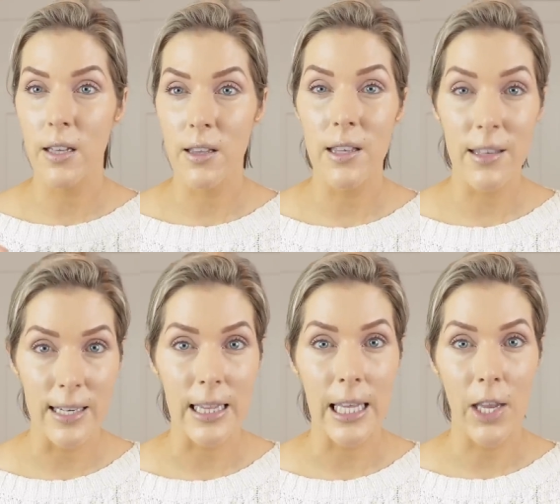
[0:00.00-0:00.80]

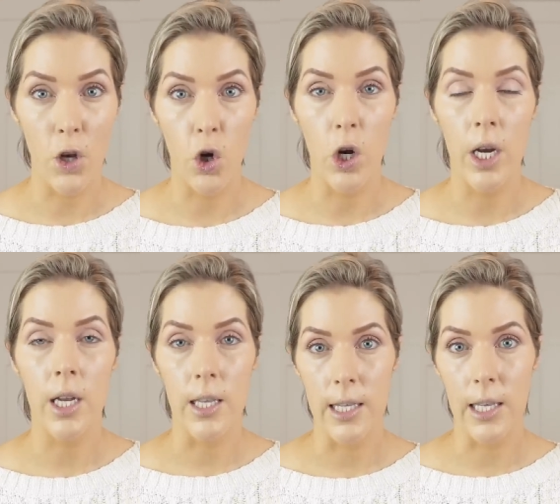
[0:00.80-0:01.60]
consistently good
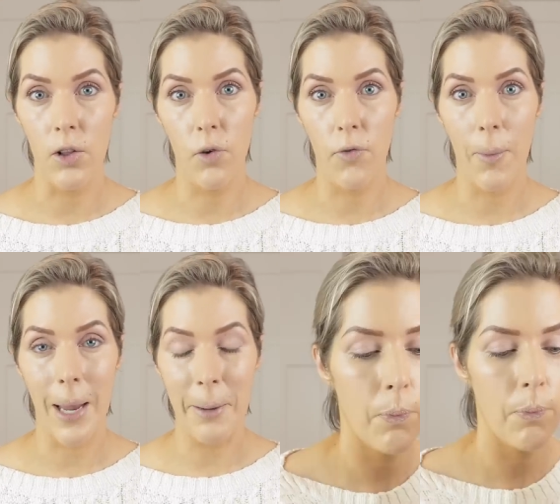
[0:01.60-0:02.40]
concealer for
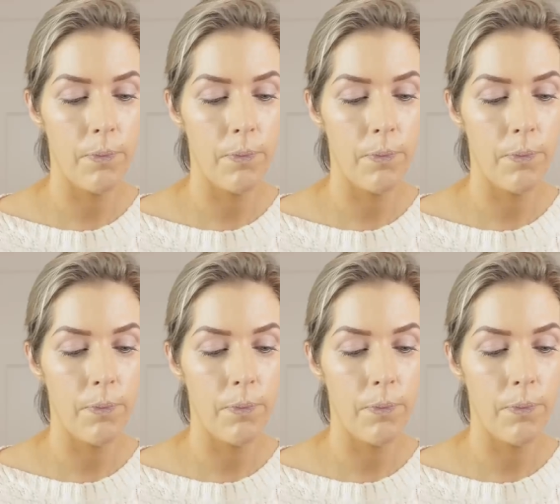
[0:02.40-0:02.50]
me.